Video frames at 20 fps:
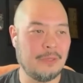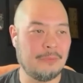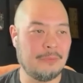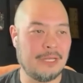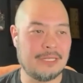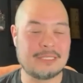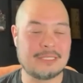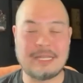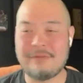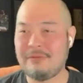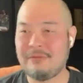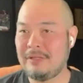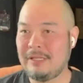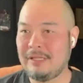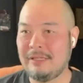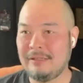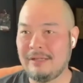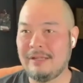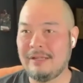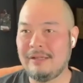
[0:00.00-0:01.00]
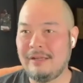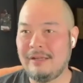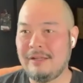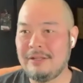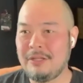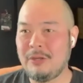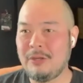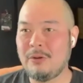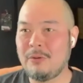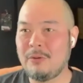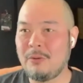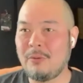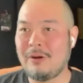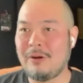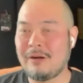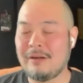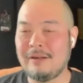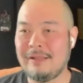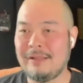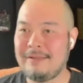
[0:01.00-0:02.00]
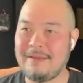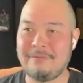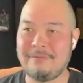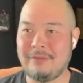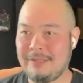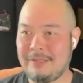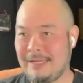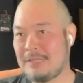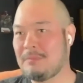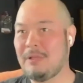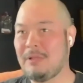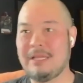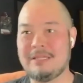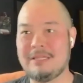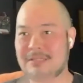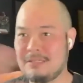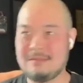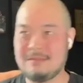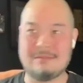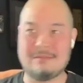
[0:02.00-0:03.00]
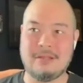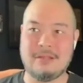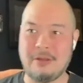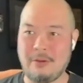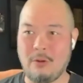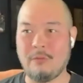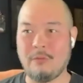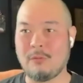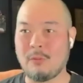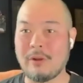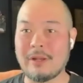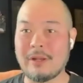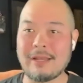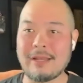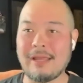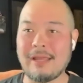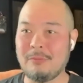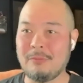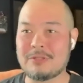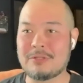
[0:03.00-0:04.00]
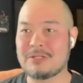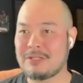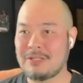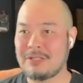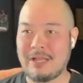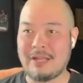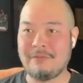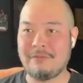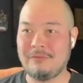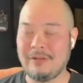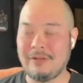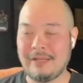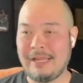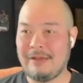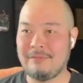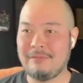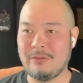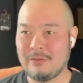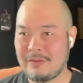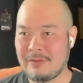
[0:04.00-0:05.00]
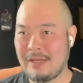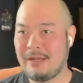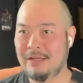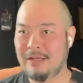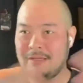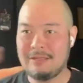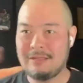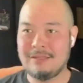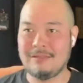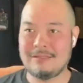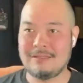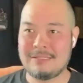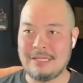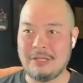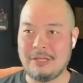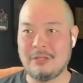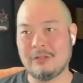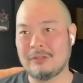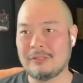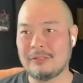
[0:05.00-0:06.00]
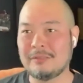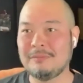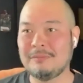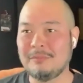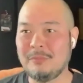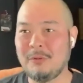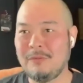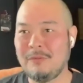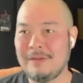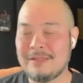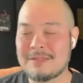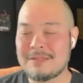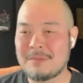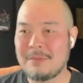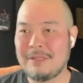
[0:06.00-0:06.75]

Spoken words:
I mean, it's definitely a neo noir, and it definitely takes place like over one night, which is a lot of fun to have those kind of singular movies.